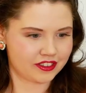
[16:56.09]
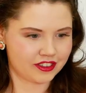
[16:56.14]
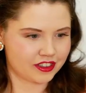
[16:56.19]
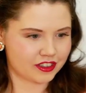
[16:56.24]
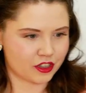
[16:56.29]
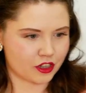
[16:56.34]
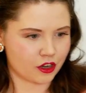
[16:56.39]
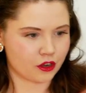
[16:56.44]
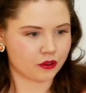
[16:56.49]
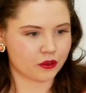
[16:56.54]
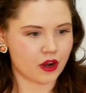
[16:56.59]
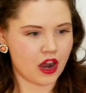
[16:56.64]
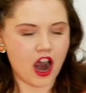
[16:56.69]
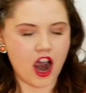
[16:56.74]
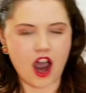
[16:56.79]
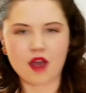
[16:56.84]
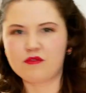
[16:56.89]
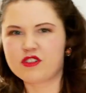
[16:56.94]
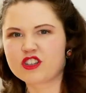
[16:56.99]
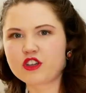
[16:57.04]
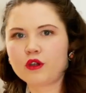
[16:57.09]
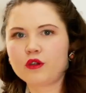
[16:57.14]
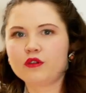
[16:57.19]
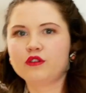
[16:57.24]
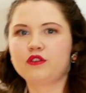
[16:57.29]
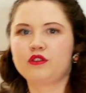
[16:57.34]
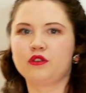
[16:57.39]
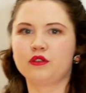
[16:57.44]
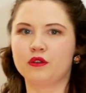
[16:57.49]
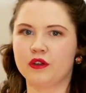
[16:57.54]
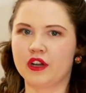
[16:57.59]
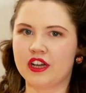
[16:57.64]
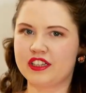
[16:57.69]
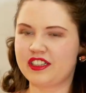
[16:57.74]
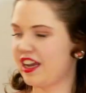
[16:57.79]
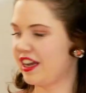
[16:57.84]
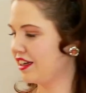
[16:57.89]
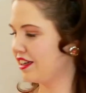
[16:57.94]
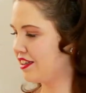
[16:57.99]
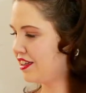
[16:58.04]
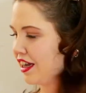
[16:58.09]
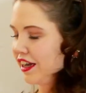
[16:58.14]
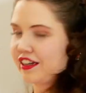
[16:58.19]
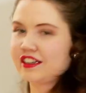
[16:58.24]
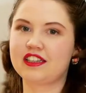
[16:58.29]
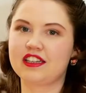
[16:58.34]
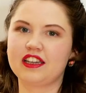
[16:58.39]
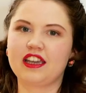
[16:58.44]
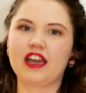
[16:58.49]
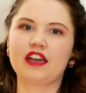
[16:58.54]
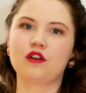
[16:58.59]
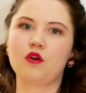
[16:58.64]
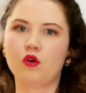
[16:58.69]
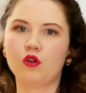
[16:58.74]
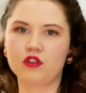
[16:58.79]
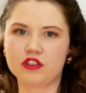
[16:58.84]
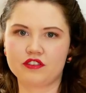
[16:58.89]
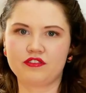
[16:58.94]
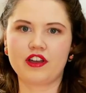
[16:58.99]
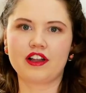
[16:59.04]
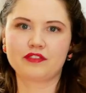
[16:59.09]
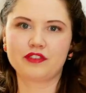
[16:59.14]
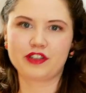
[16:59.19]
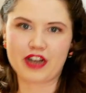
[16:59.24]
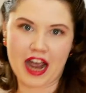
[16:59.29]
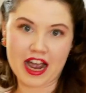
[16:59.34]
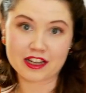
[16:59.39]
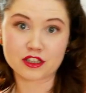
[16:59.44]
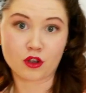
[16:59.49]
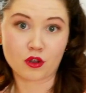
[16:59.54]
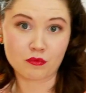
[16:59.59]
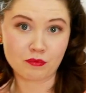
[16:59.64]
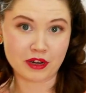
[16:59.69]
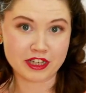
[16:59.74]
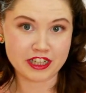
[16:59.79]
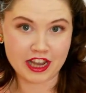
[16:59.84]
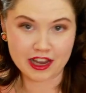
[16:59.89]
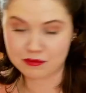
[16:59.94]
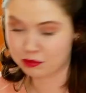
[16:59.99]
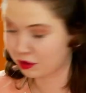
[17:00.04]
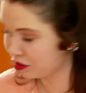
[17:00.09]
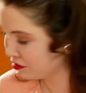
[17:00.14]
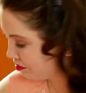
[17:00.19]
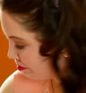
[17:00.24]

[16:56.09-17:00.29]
So I'm just going to take a second to get all the velvet hats on my table.